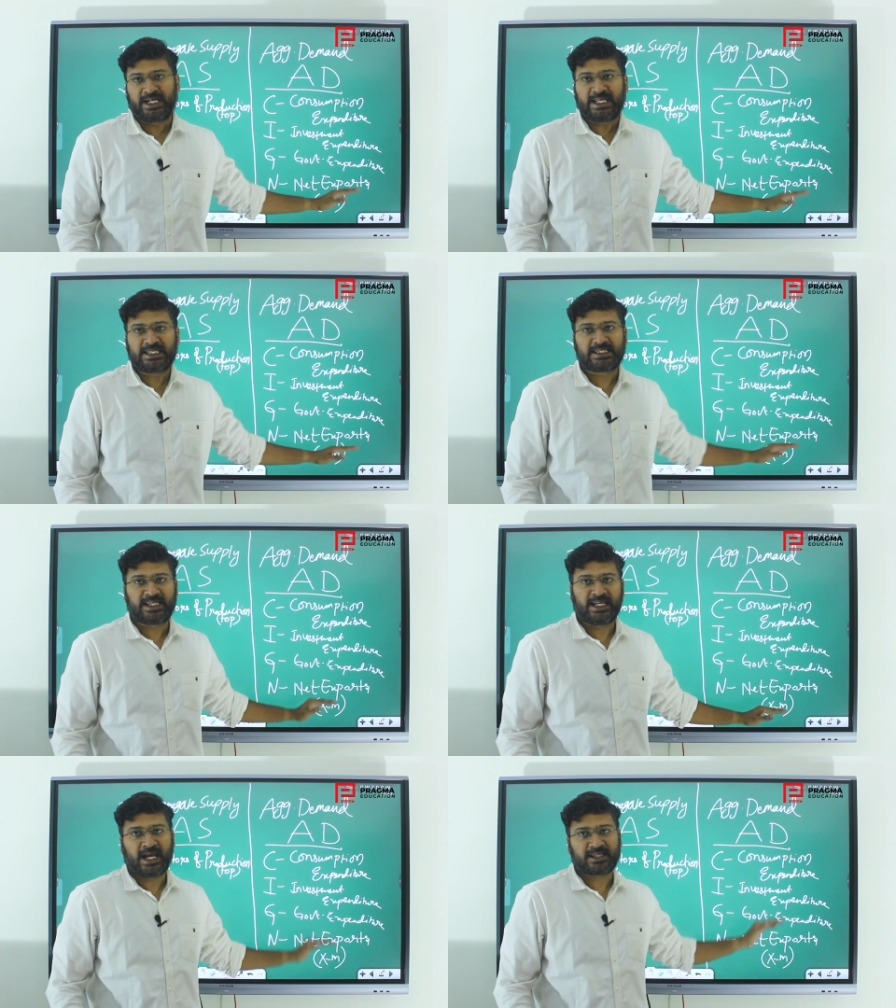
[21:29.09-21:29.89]
It is
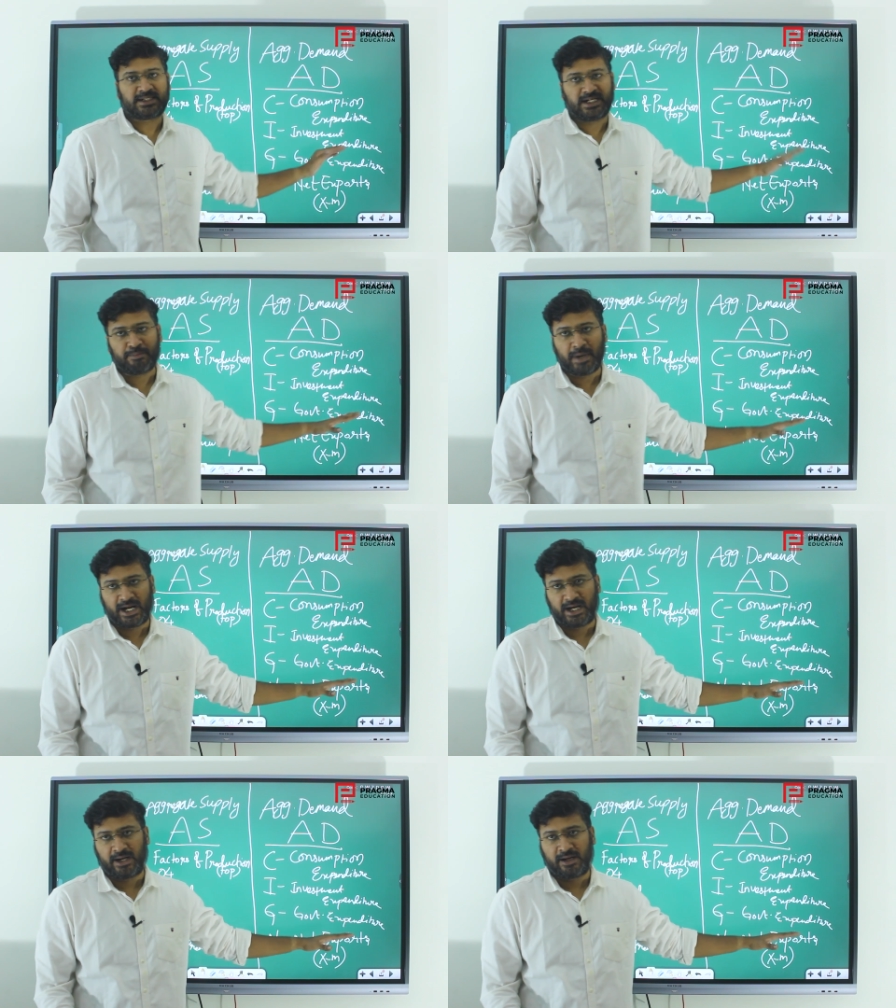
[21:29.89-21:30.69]
seen as
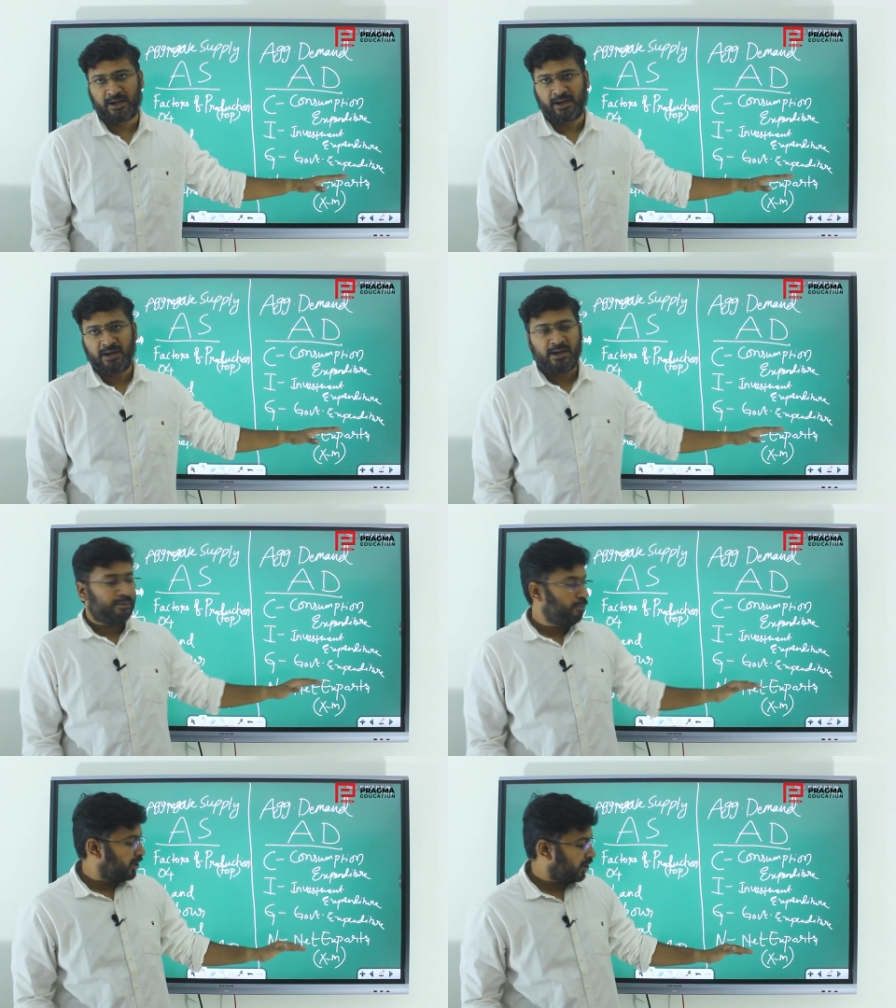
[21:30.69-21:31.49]
demand,
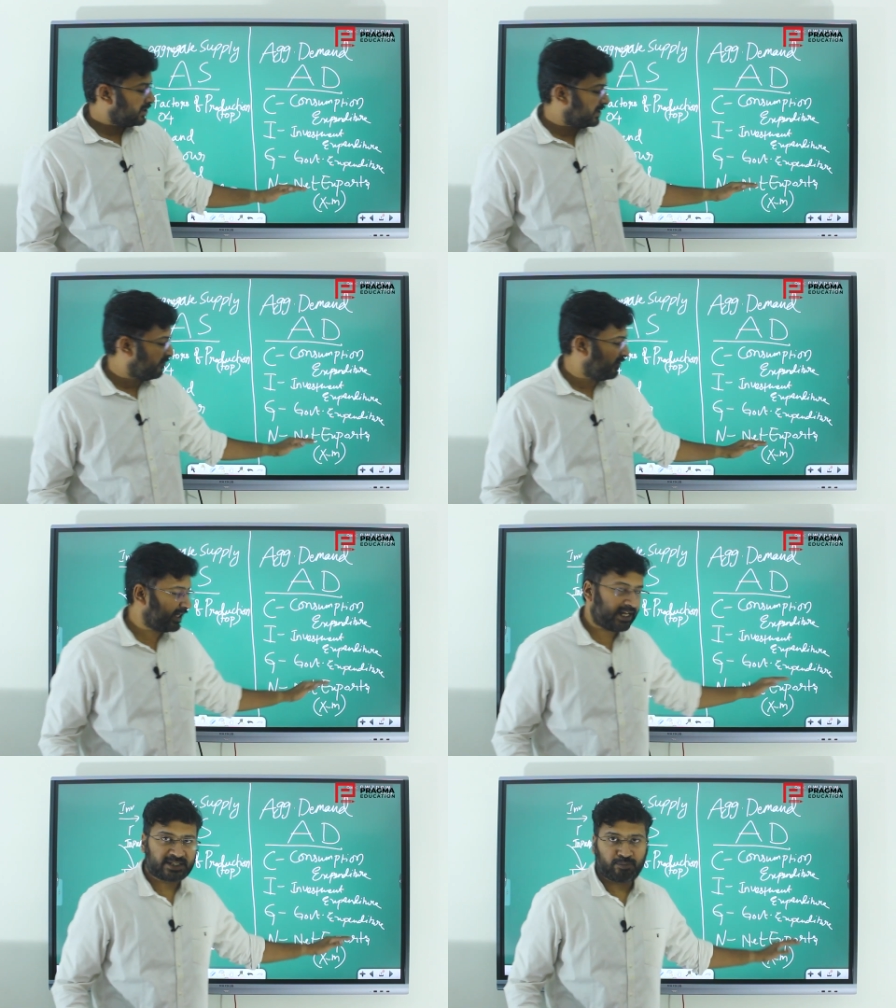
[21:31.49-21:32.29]
because if
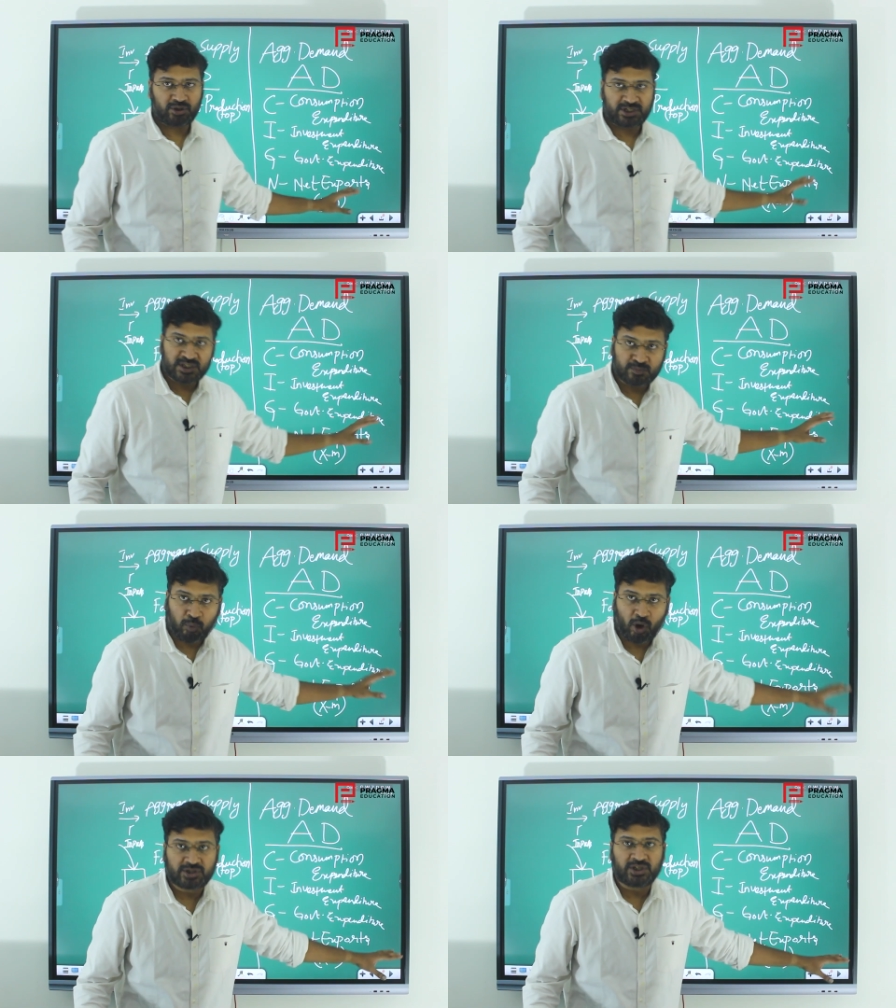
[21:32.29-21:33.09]
net exports is
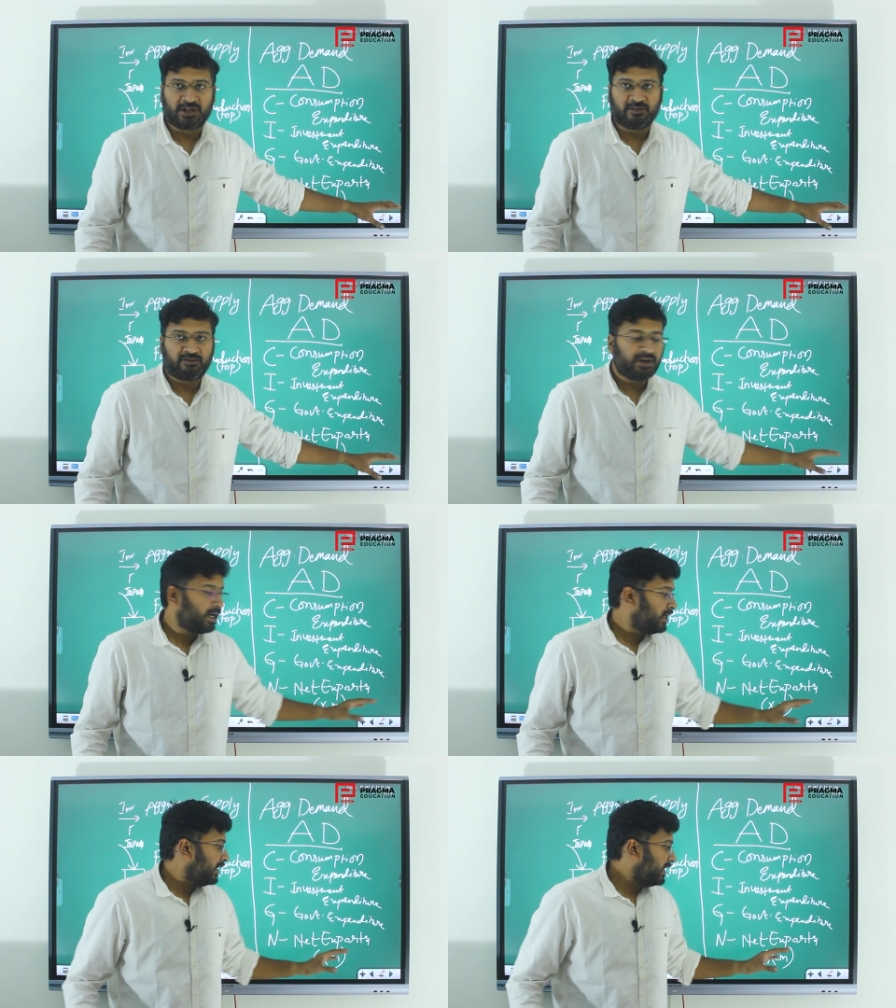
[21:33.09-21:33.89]
positive,
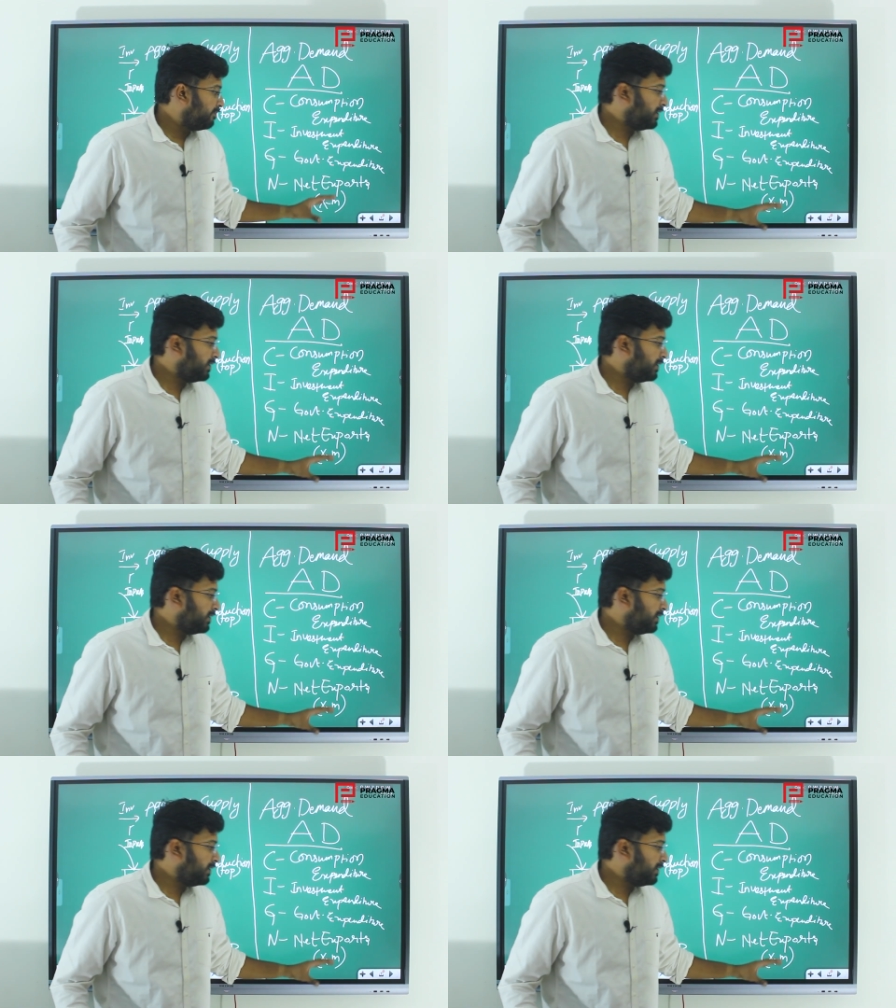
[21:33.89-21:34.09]
it